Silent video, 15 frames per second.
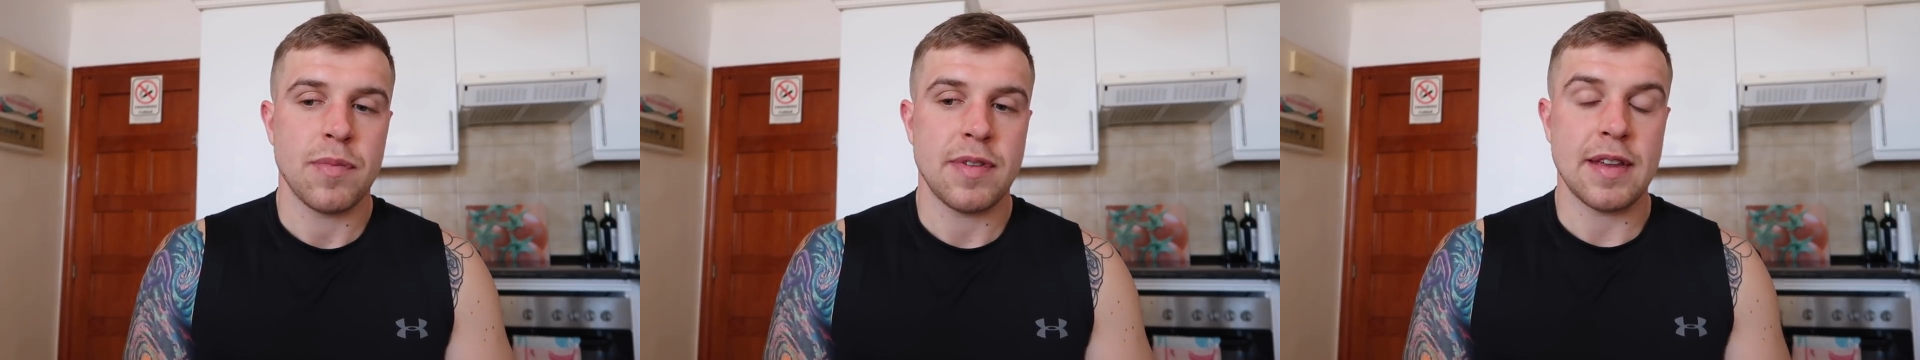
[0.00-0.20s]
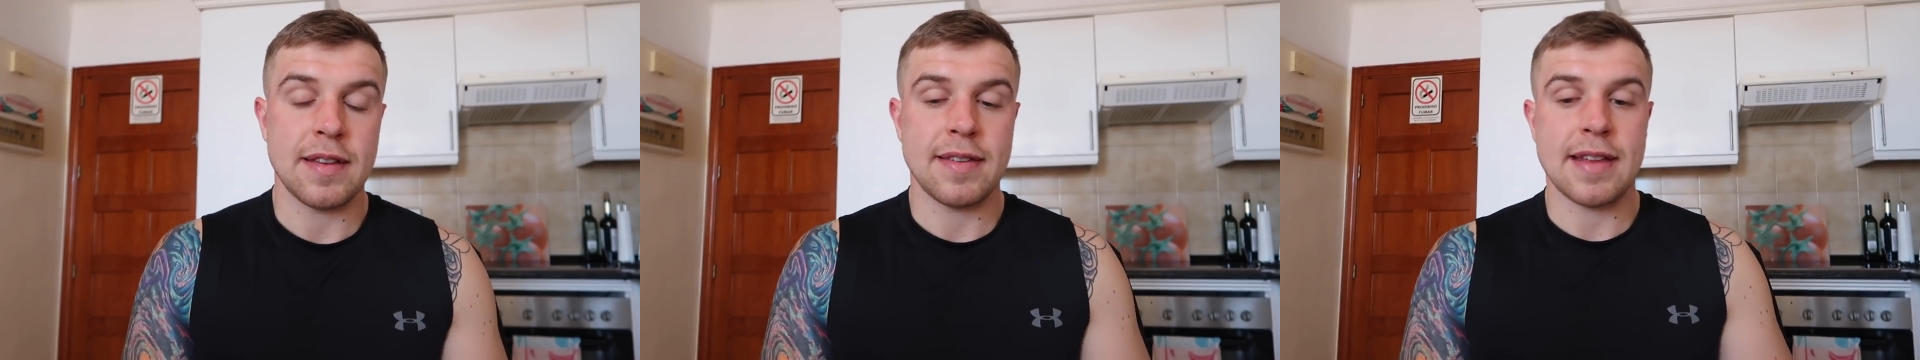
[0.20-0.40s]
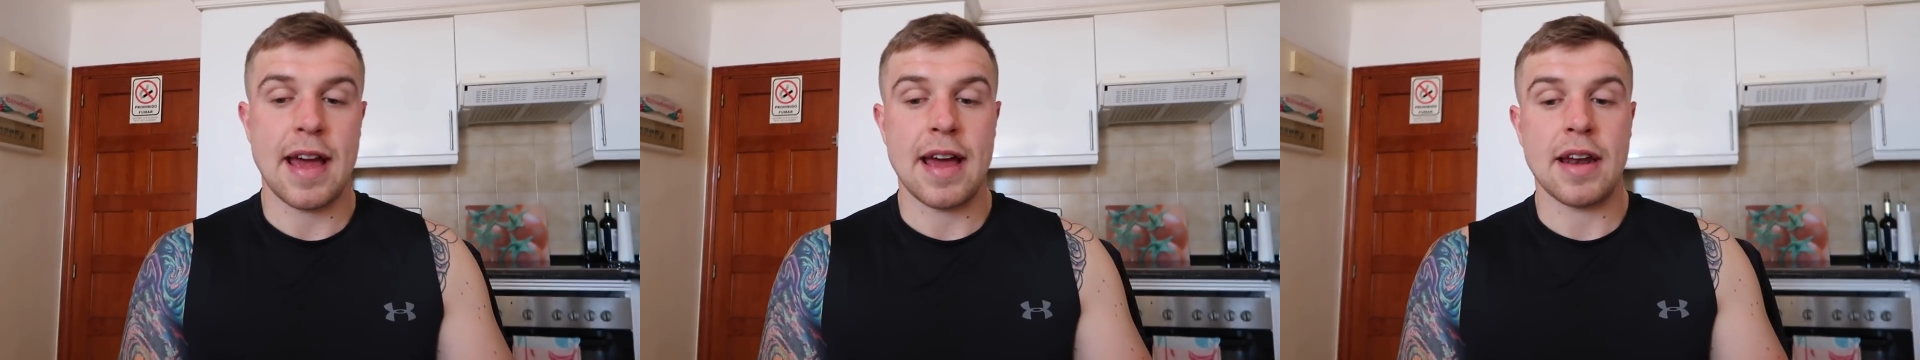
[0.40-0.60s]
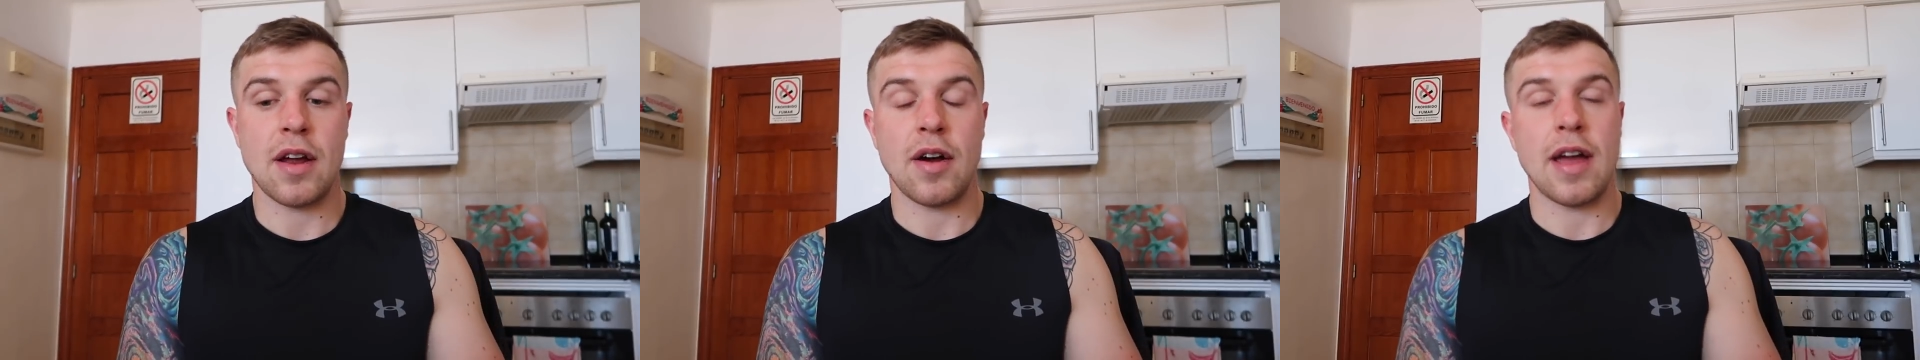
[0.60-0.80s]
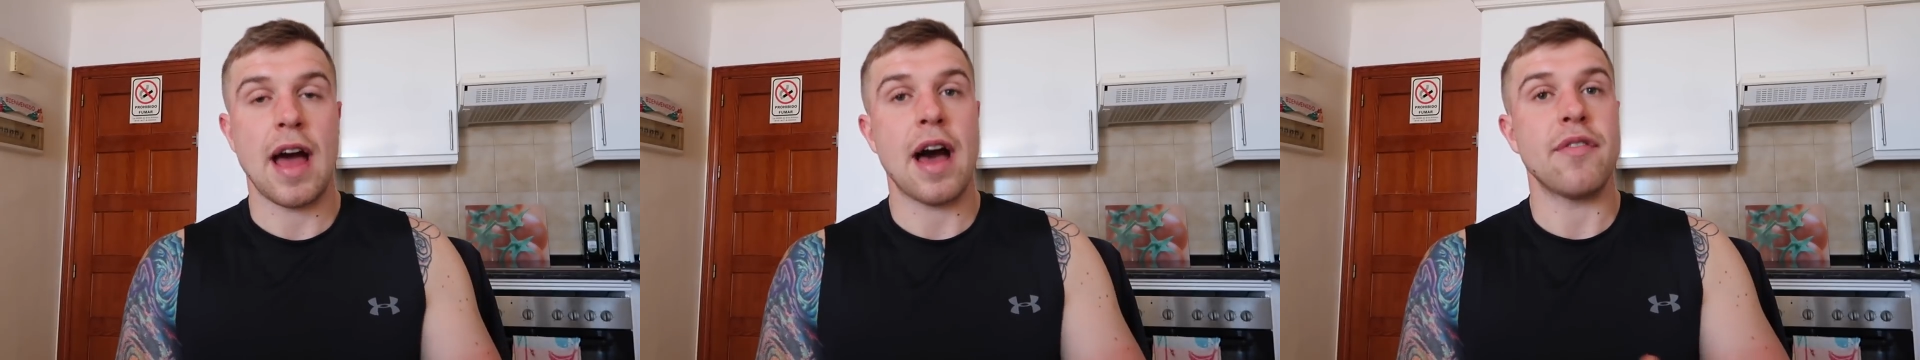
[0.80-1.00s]
since then
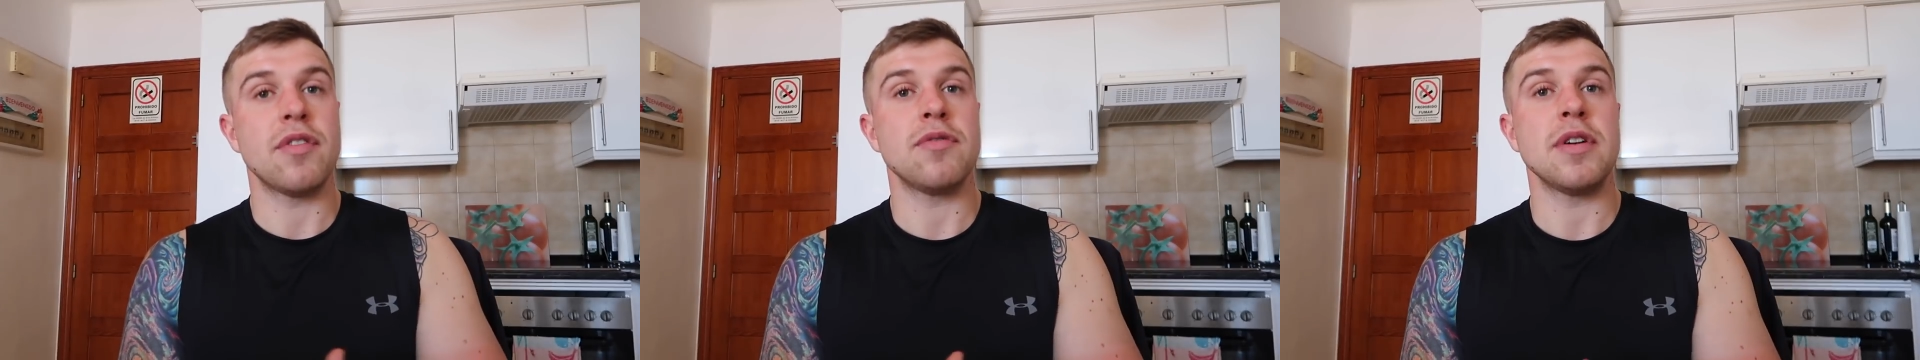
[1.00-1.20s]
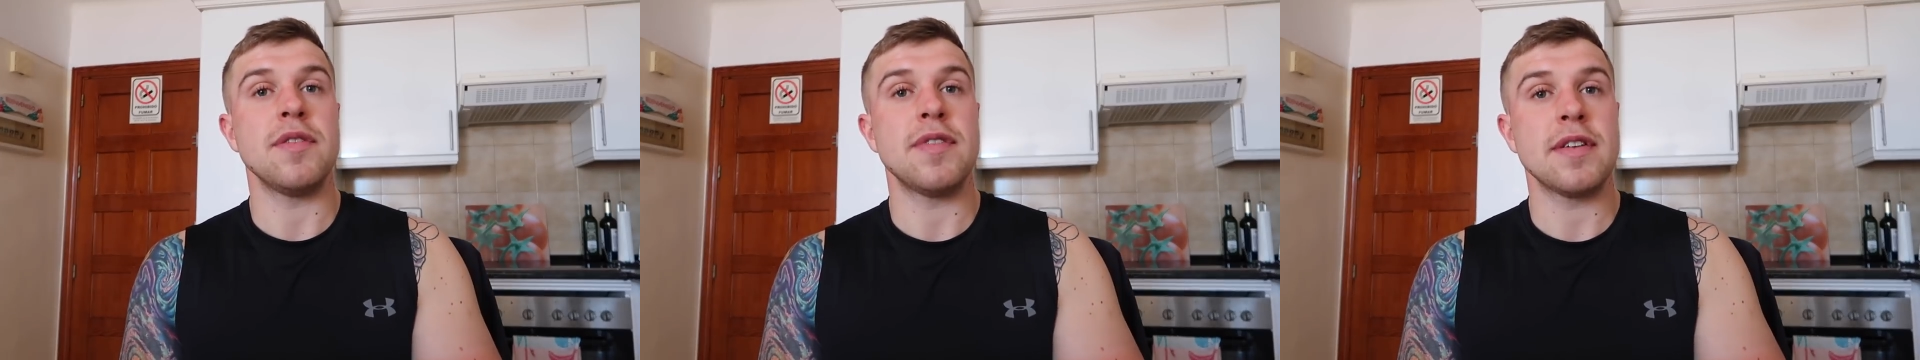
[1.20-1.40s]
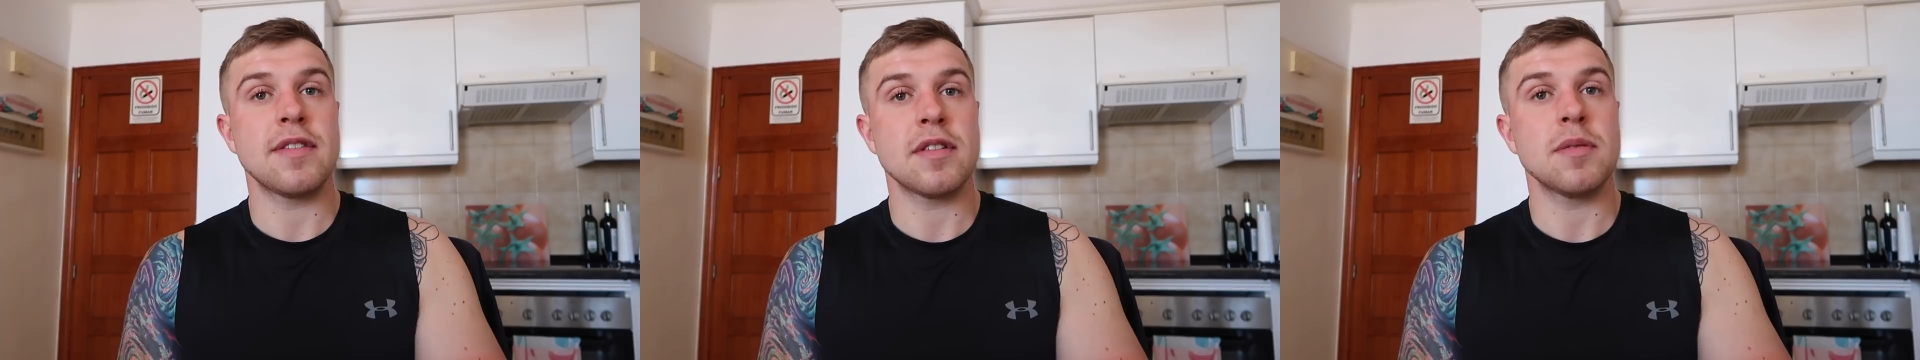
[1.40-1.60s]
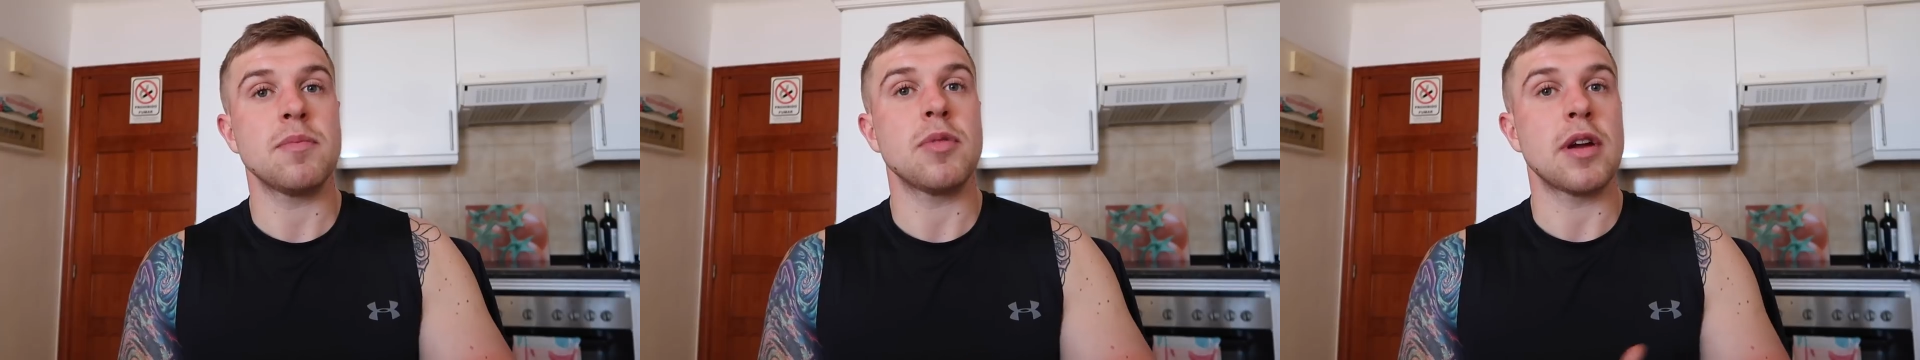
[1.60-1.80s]
I haven't revisited them,